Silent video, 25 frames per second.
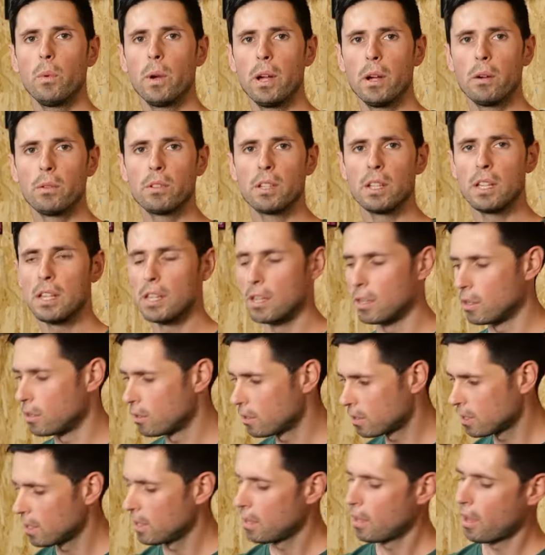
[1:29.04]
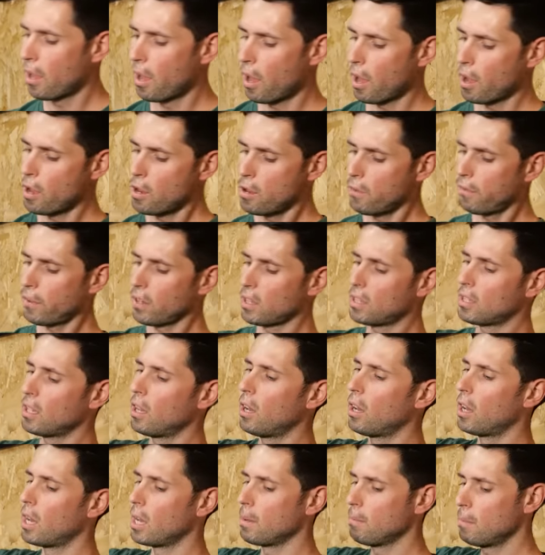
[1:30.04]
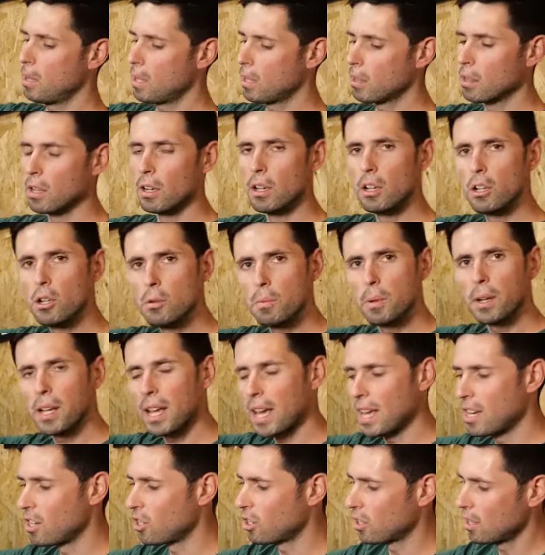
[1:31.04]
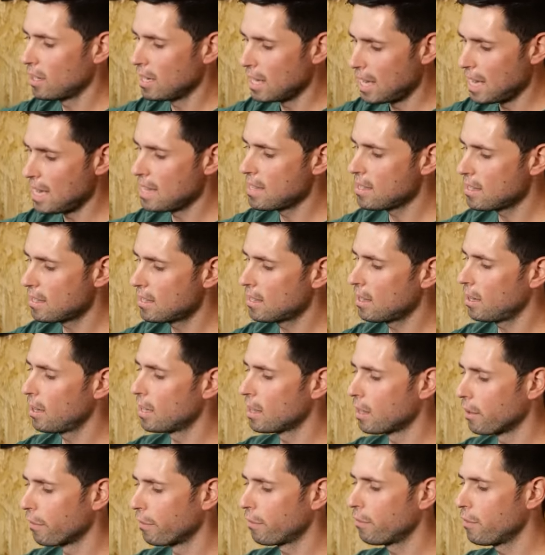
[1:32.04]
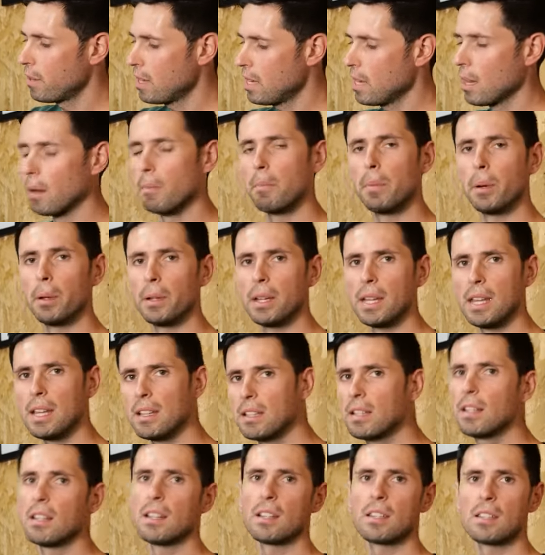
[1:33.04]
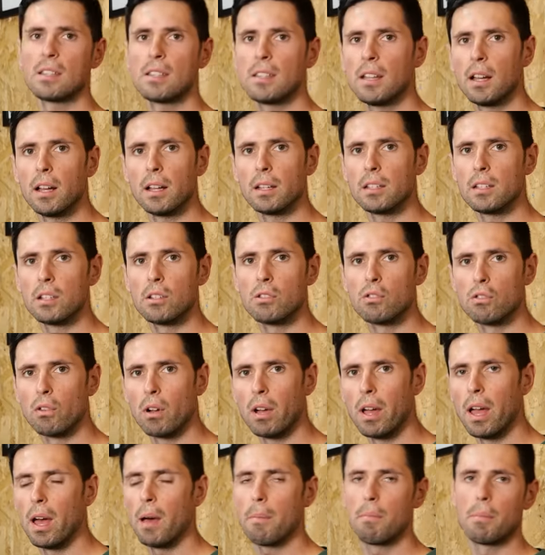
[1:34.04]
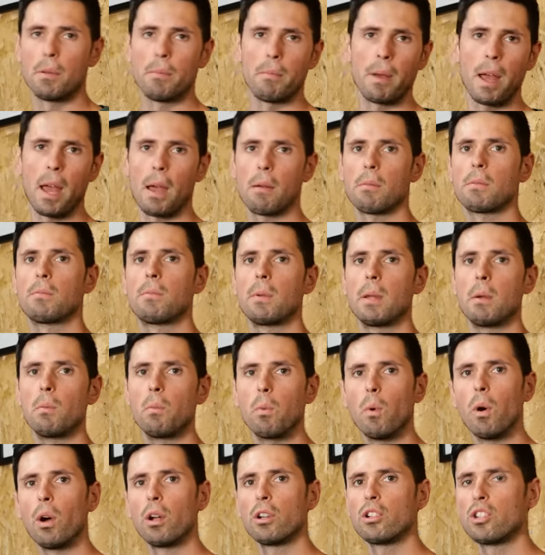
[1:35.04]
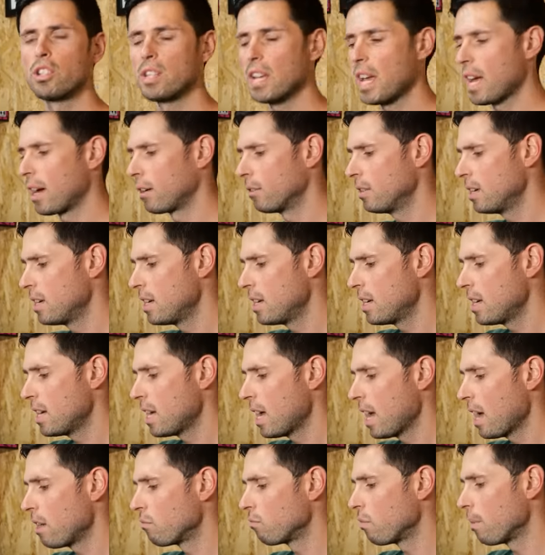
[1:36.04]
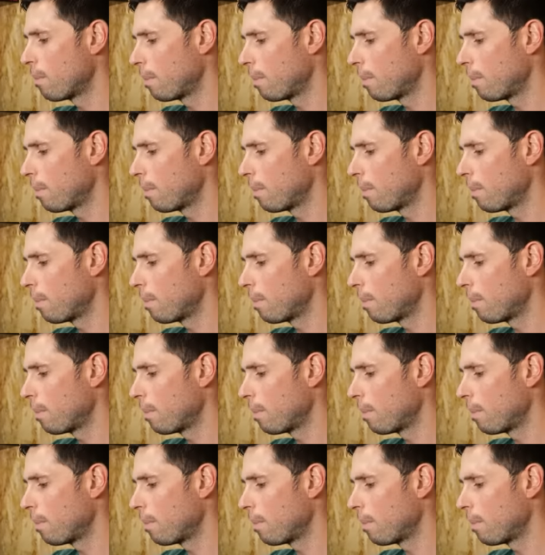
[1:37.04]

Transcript: wheels are used, over time, the lubrication inside the freehub body is going to start to dry up and perhaps be washed out. And